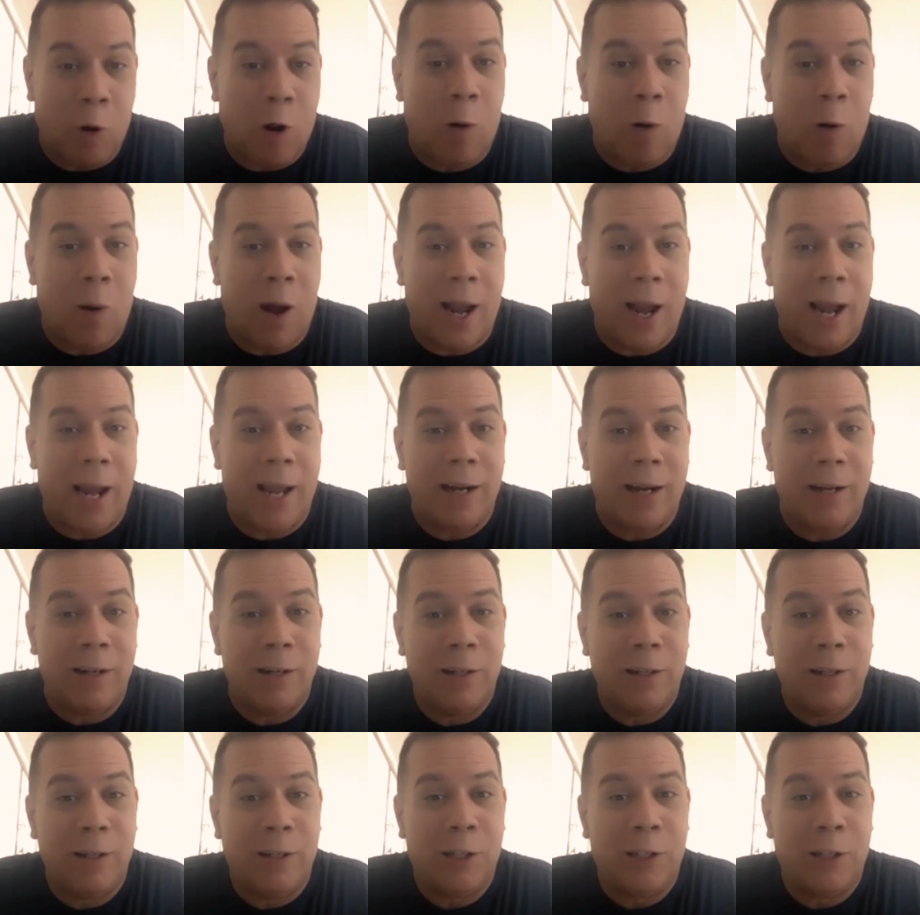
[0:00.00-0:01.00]
Hawaiian,
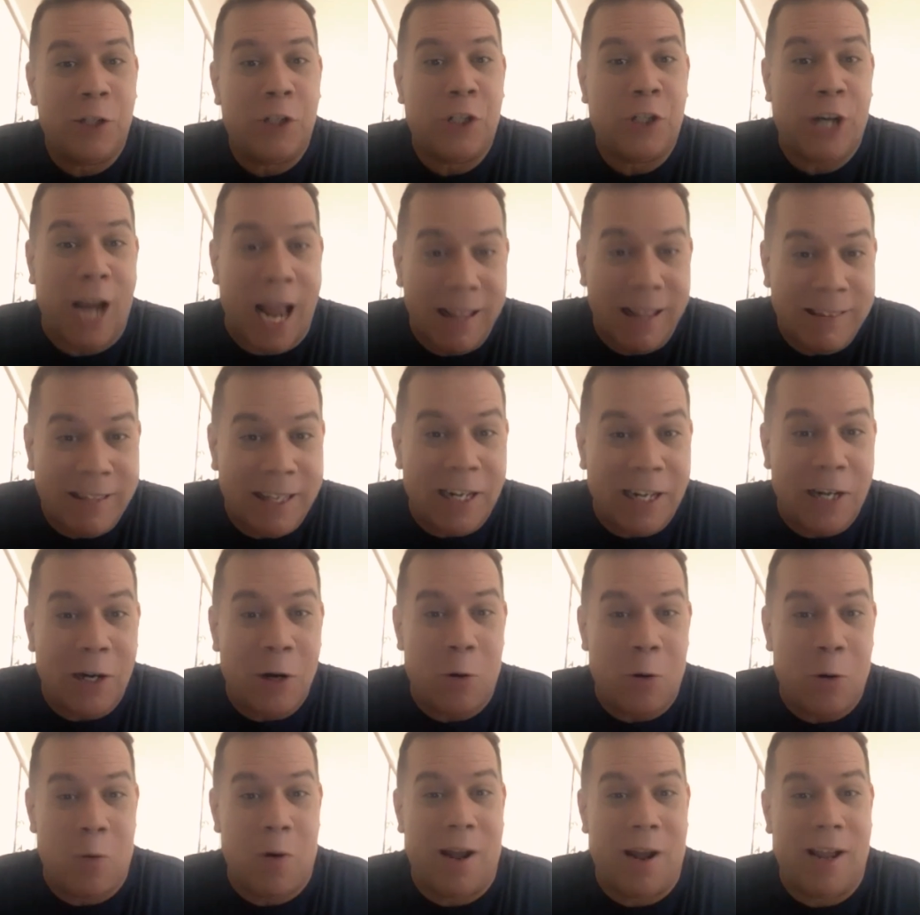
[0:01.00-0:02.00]
chanted in
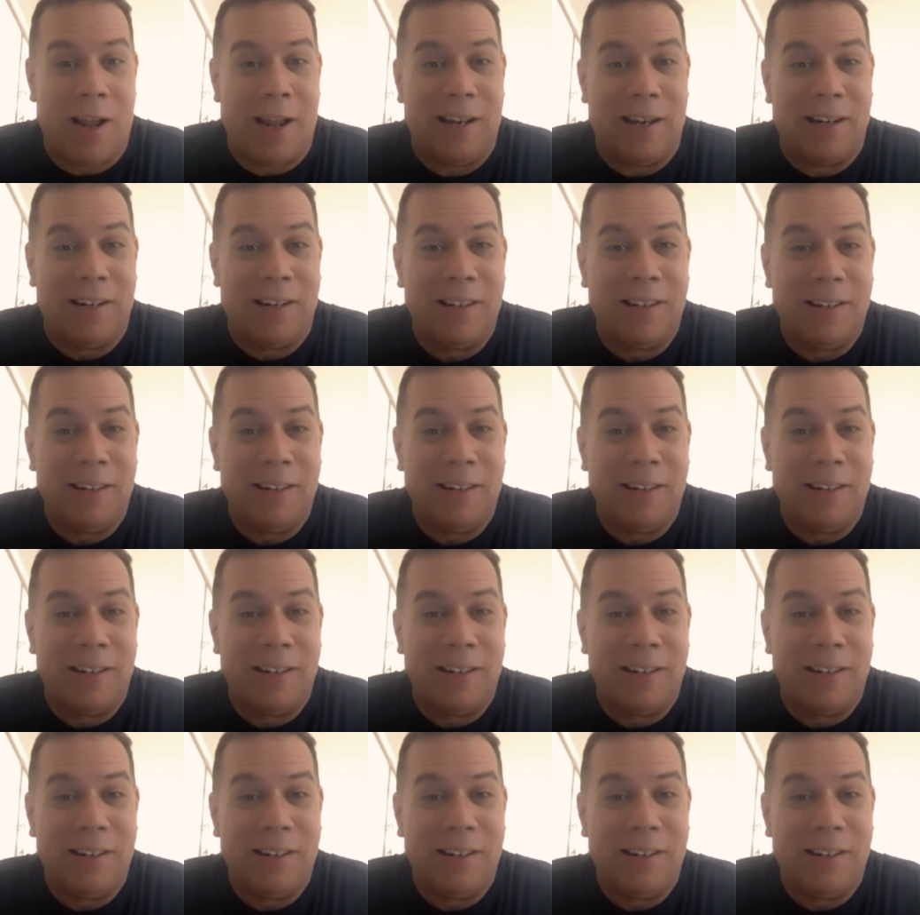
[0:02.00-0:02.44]
Hawaiian,